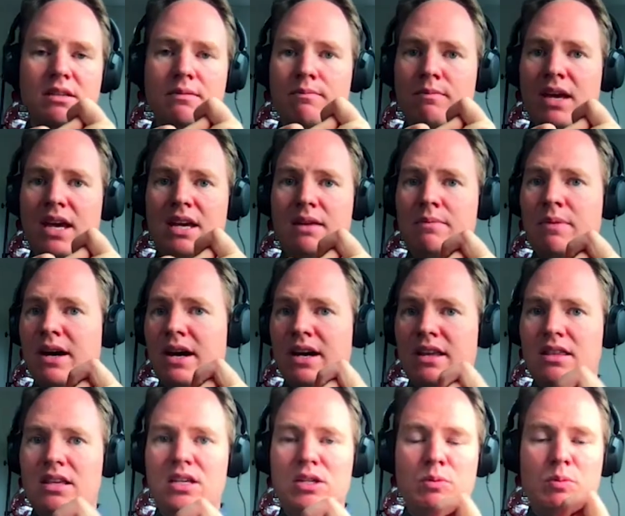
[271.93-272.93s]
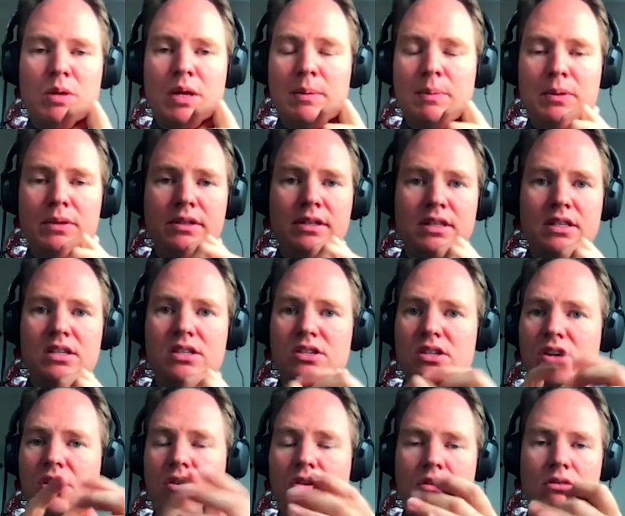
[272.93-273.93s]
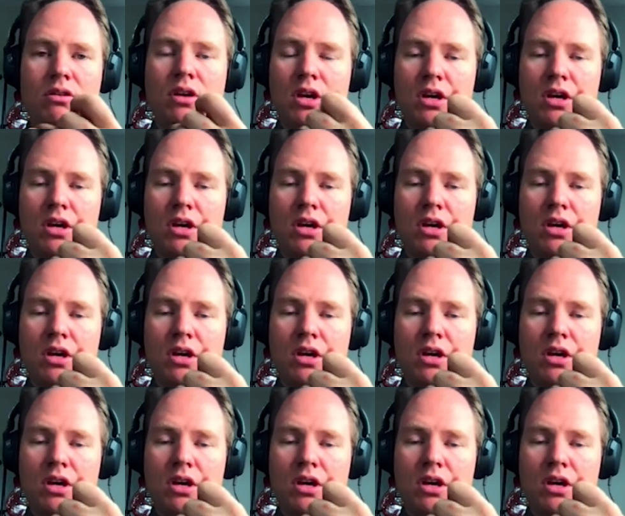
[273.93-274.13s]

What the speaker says: made by these people in this year,